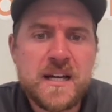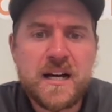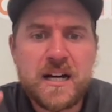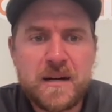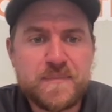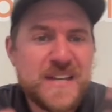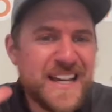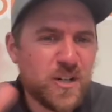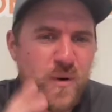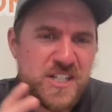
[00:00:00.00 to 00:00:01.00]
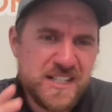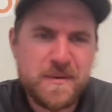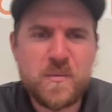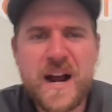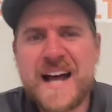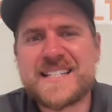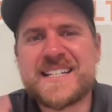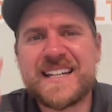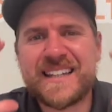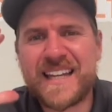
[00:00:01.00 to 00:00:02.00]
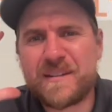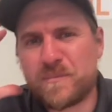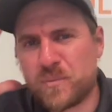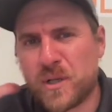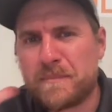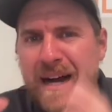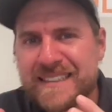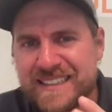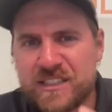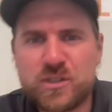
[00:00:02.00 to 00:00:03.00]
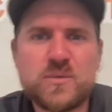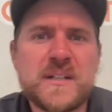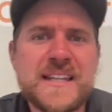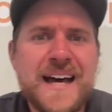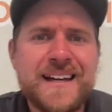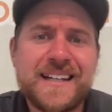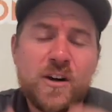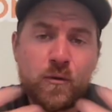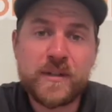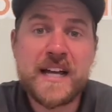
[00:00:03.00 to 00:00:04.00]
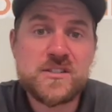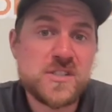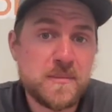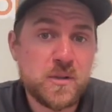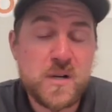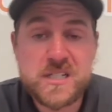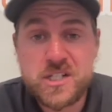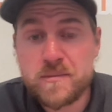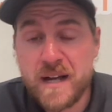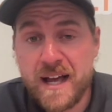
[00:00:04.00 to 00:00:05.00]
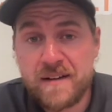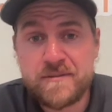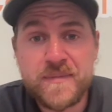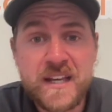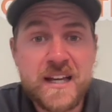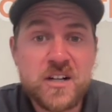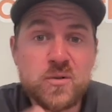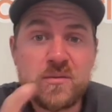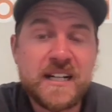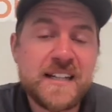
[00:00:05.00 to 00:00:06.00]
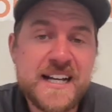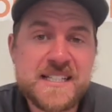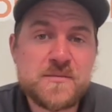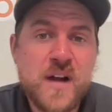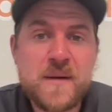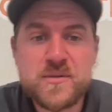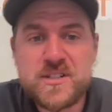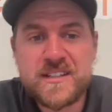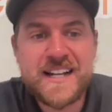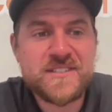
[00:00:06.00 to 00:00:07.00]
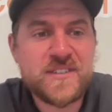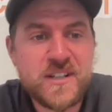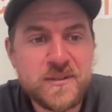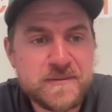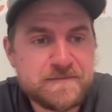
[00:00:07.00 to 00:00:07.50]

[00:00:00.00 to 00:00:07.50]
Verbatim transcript: um, take questions that people are asking and then put a mindset to it that can hopefully answer some of the questions that you might have. Cool. Hit like and subscribe. We'll see you in the next video.